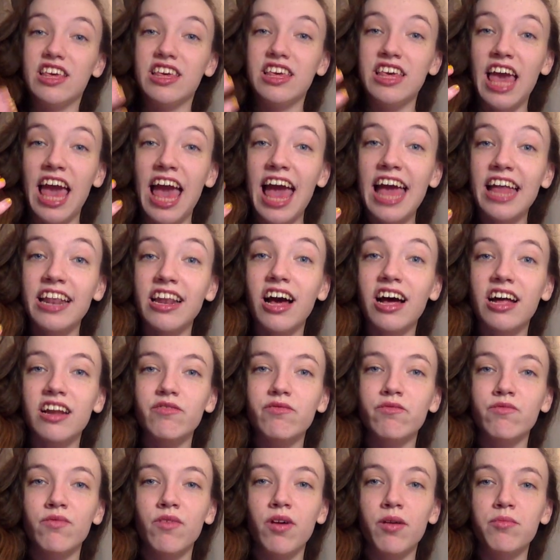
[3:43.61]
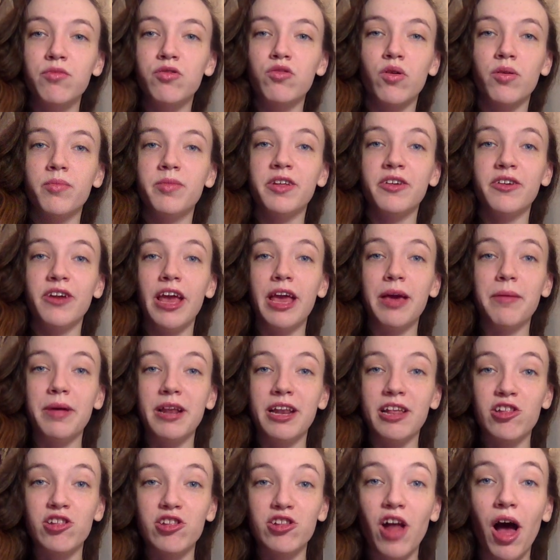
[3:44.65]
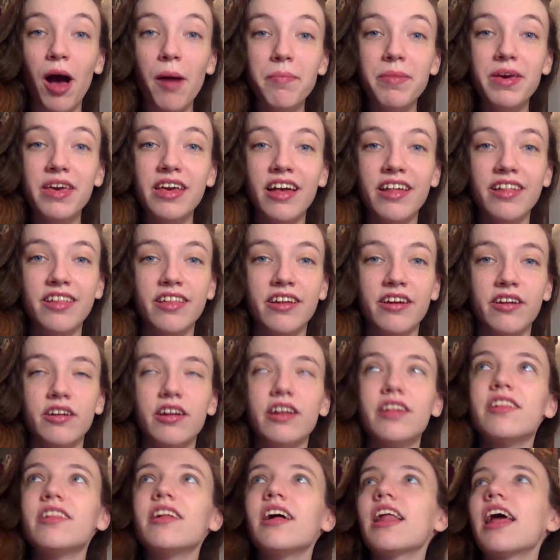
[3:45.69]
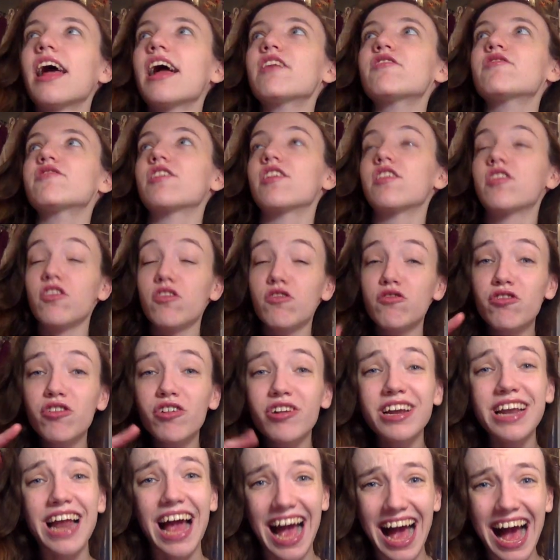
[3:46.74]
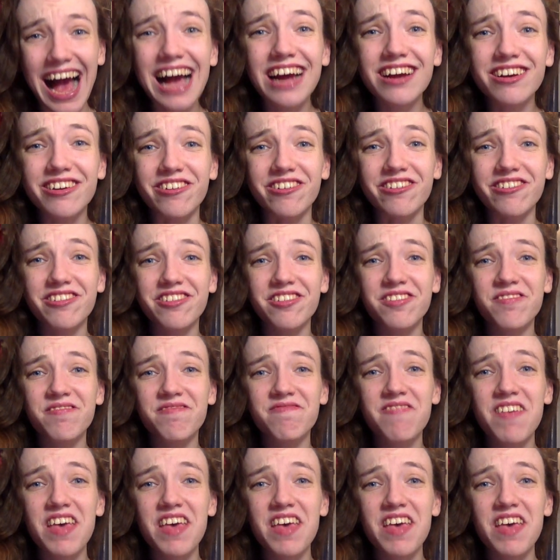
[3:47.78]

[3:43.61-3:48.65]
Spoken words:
cannot absorb their name, and it's not because it's not actresses, there's certain actors